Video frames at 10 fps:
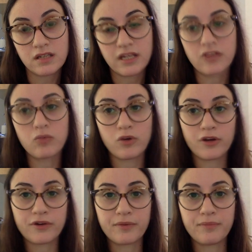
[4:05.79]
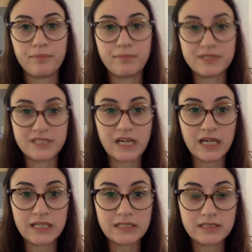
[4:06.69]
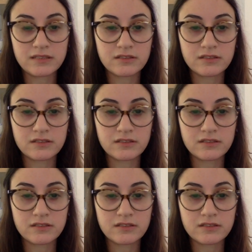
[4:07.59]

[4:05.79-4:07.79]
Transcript: in the word besides.